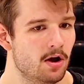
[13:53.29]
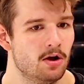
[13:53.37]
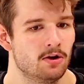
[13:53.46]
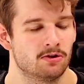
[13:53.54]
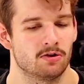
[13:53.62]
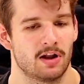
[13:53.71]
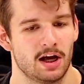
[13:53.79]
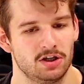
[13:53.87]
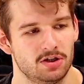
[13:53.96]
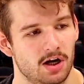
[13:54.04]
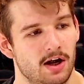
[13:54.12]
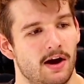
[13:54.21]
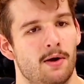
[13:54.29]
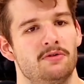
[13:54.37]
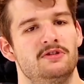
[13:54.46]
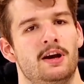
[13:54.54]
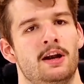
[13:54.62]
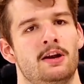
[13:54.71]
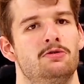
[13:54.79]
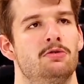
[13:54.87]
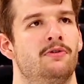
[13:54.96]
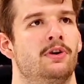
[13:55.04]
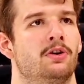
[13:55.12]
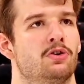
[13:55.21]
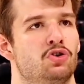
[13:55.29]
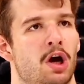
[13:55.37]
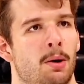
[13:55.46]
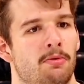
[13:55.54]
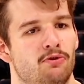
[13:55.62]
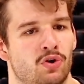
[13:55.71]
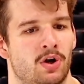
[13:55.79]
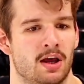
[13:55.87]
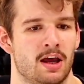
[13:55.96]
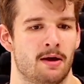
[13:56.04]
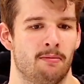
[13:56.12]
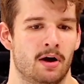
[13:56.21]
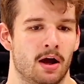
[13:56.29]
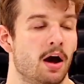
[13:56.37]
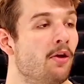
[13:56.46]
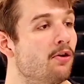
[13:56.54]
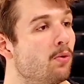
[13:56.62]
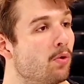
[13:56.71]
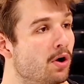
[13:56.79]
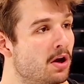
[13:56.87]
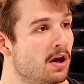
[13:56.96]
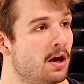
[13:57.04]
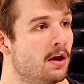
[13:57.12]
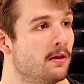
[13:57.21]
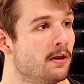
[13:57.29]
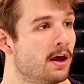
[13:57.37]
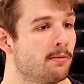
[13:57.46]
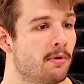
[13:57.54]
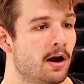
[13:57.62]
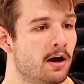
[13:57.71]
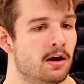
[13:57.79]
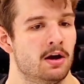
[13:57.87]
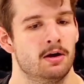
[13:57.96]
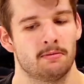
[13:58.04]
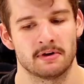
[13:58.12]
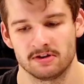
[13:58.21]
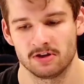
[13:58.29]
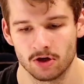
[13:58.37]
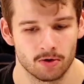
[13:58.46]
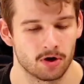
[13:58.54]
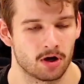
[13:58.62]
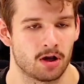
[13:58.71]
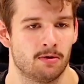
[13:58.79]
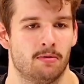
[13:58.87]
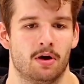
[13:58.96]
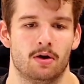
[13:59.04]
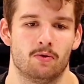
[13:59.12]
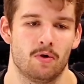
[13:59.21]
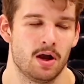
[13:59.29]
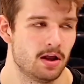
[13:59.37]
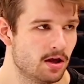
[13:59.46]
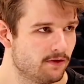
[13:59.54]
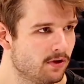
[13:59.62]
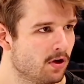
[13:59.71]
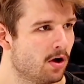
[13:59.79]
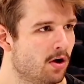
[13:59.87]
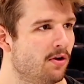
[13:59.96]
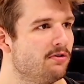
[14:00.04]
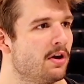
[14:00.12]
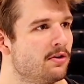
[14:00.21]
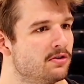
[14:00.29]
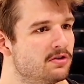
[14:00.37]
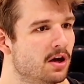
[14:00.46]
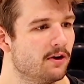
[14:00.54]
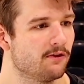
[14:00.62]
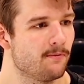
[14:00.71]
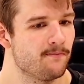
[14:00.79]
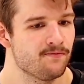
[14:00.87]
So last year, I would say I didn't do a very good job of trying to get my other work in, like my skill work and my weightlifting, all this other stuff.